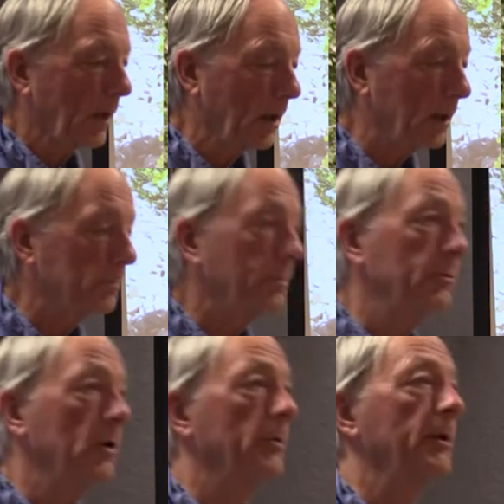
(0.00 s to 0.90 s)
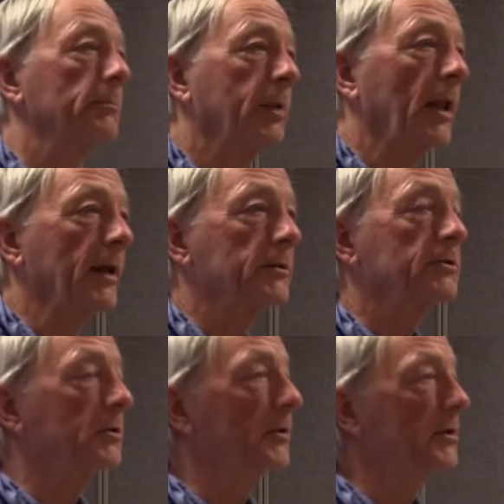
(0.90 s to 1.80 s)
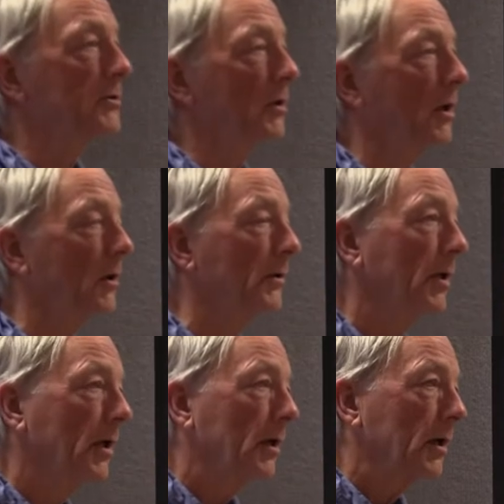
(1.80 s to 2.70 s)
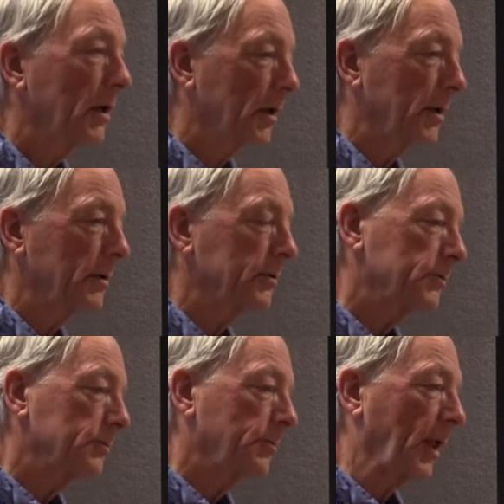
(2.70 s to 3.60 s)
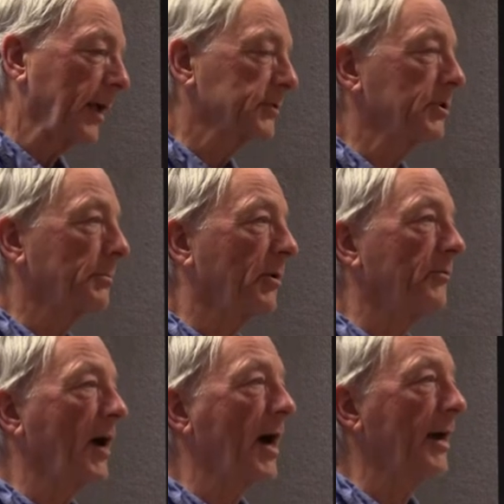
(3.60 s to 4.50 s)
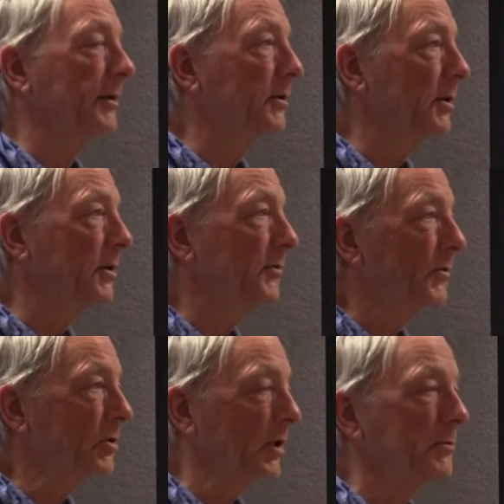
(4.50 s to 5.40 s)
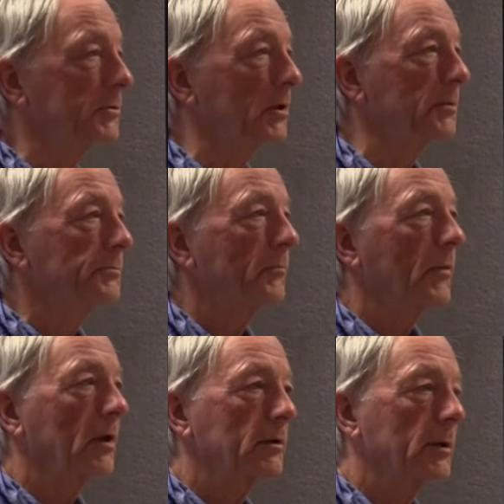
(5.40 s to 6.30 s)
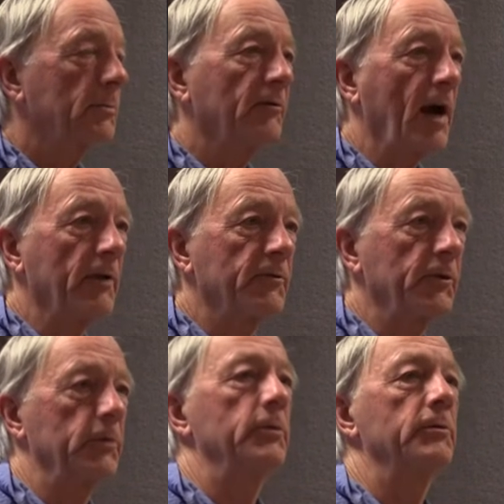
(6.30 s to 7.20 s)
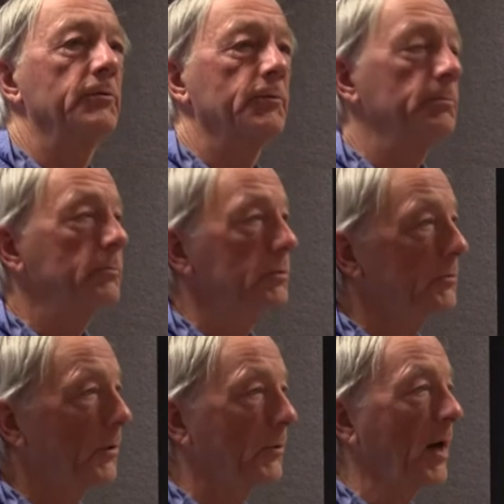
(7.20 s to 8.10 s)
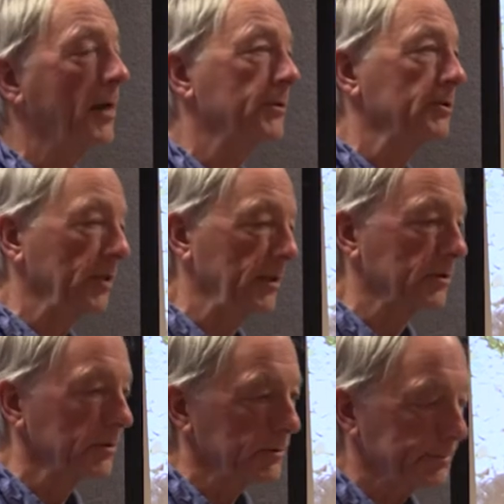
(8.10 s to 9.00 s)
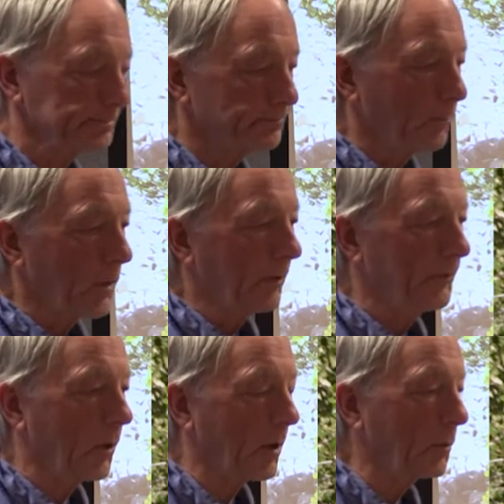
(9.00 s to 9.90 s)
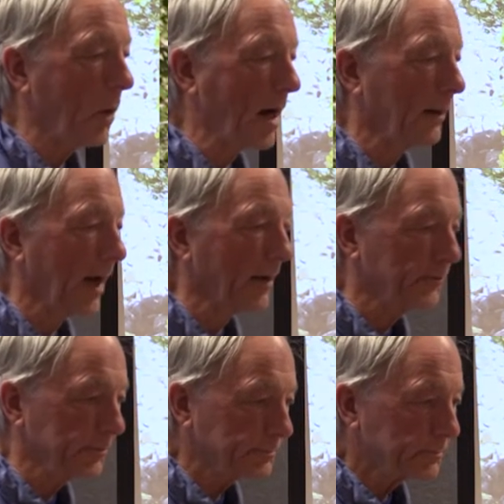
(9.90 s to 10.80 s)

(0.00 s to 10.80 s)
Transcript: uh, blooming plants. So these are all uh, plants that provide good shelter. They provide food throughout the seasons for wildlife.